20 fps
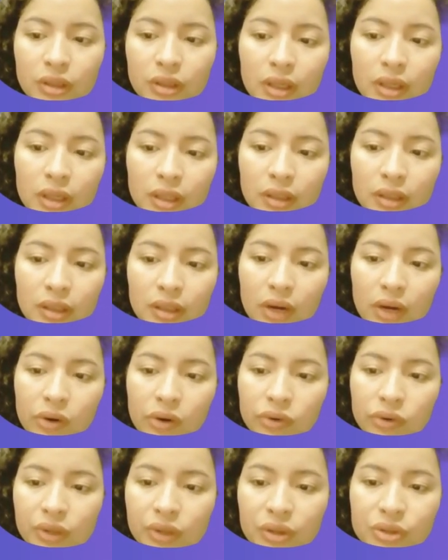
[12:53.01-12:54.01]
The
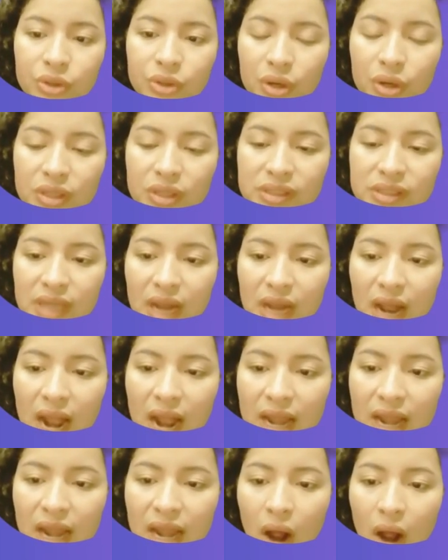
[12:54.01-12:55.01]
other joints
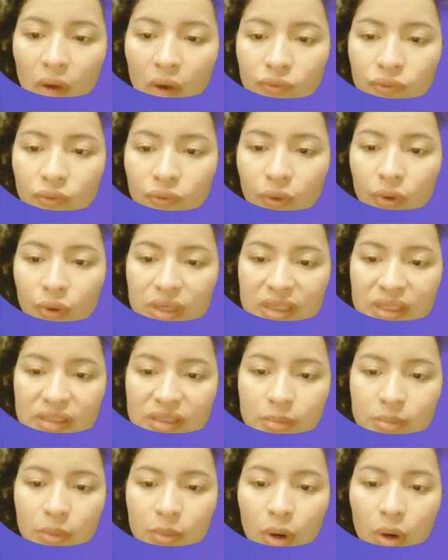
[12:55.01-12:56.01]
allow for
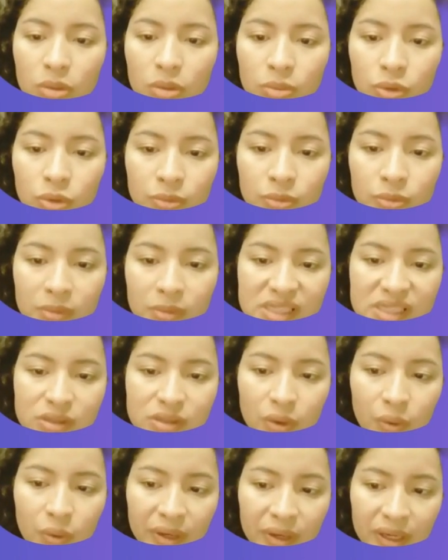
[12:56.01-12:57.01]
small movements
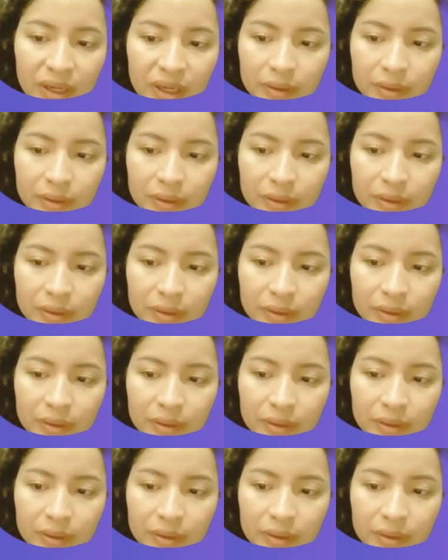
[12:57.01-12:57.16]
only.